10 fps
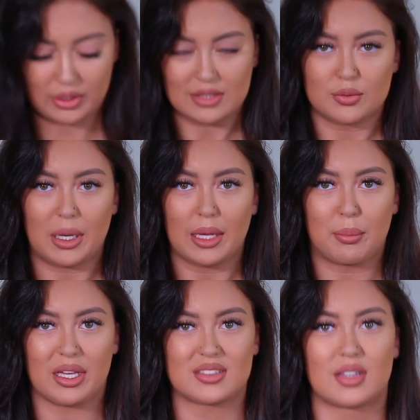this is why I
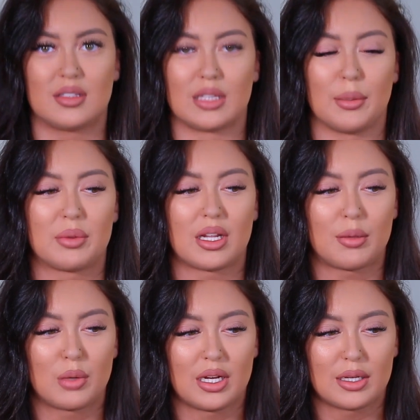picked the lip that
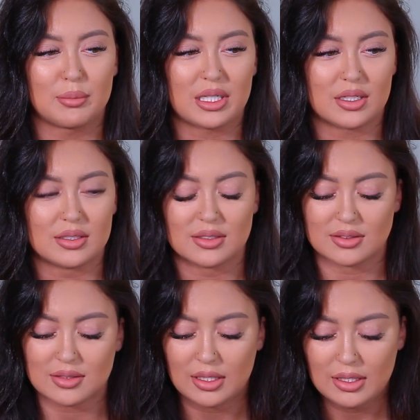I'm wearing,
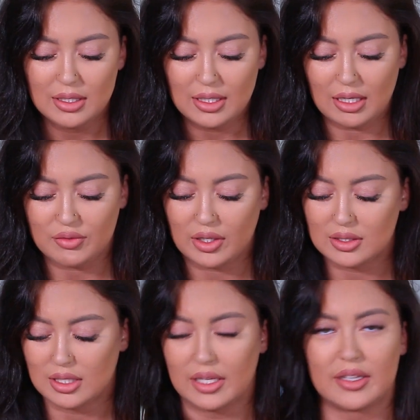because I
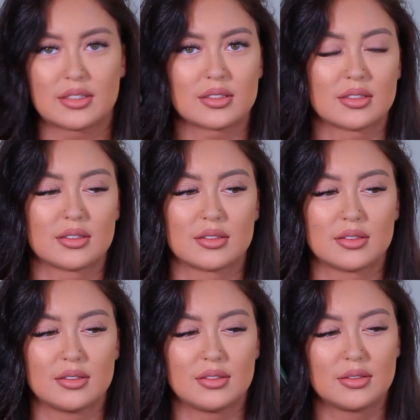felt like,
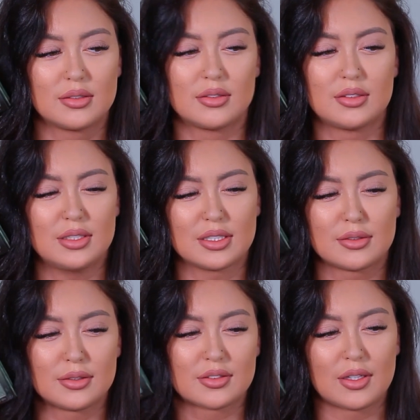
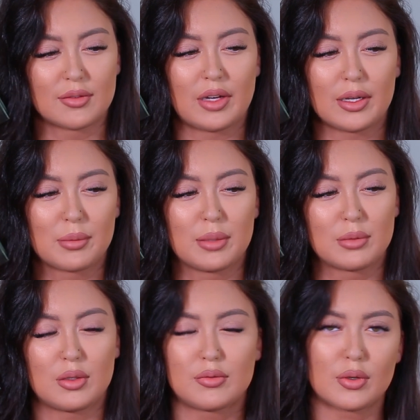you see the vibe that
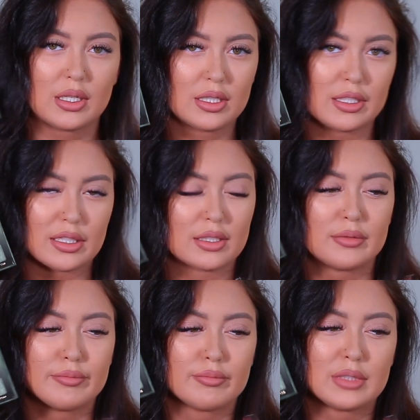I'm going for here? Like
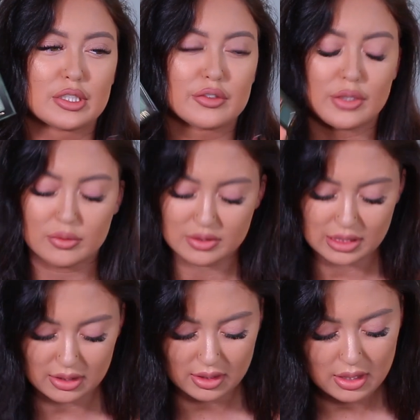it just goes
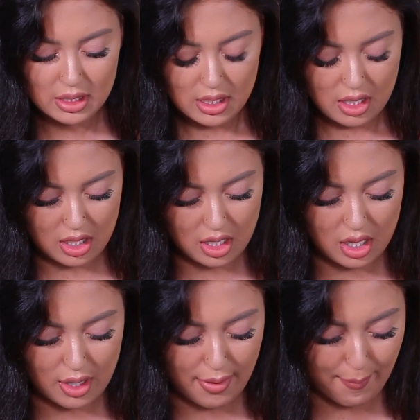together.
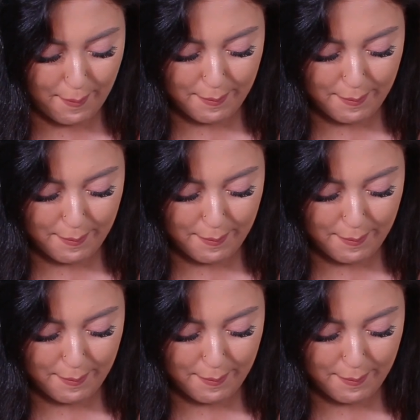So